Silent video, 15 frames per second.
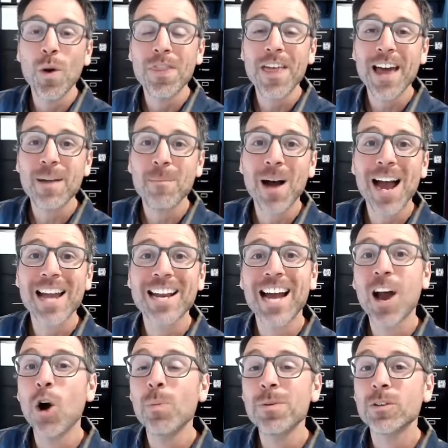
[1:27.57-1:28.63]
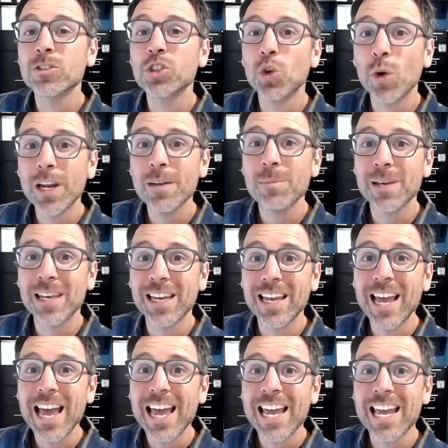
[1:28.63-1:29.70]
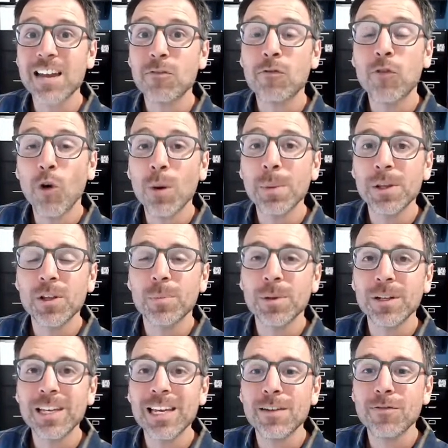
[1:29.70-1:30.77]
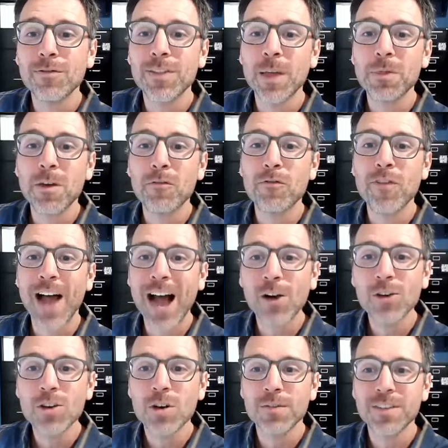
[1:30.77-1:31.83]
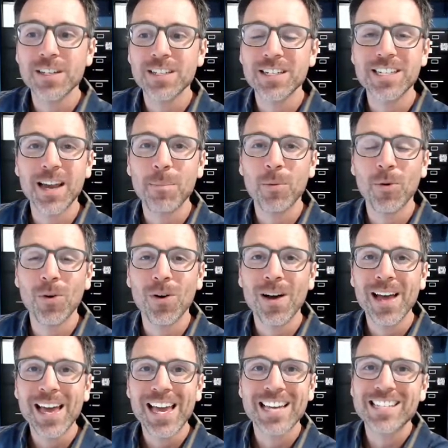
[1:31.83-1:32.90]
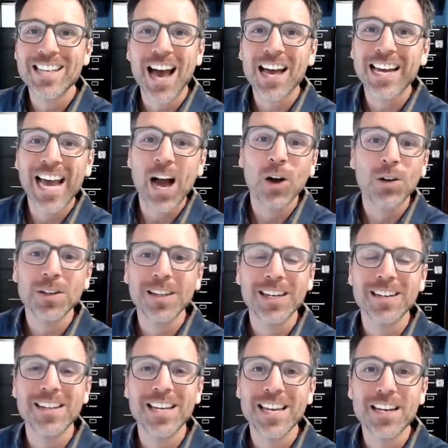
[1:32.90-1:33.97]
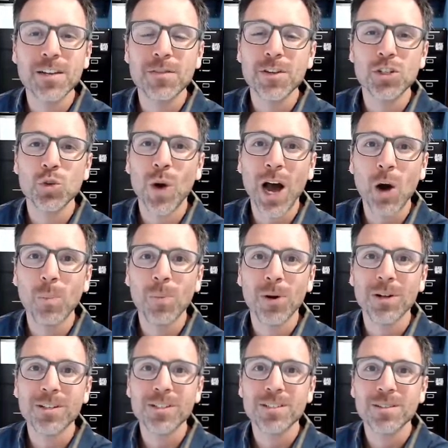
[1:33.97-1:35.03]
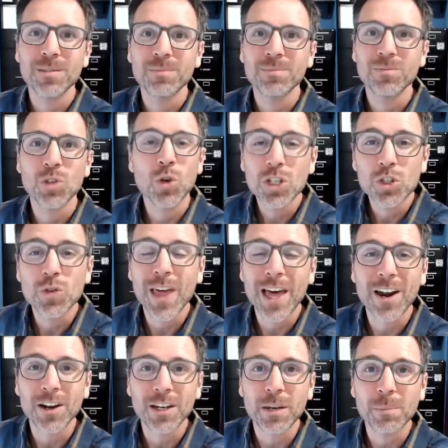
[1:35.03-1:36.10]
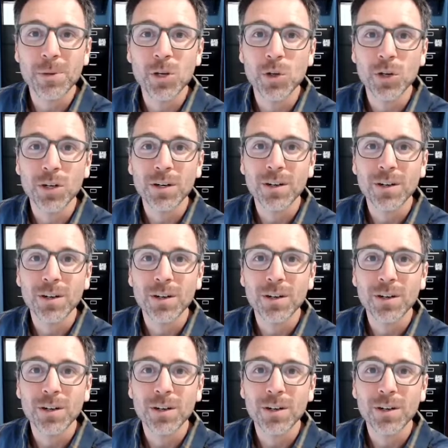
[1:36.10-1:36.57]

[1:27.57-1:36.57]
that in mind, I hope you'll join me in forming the belief that the value of this example is not calculating the individual outputs. You could do that on a computer.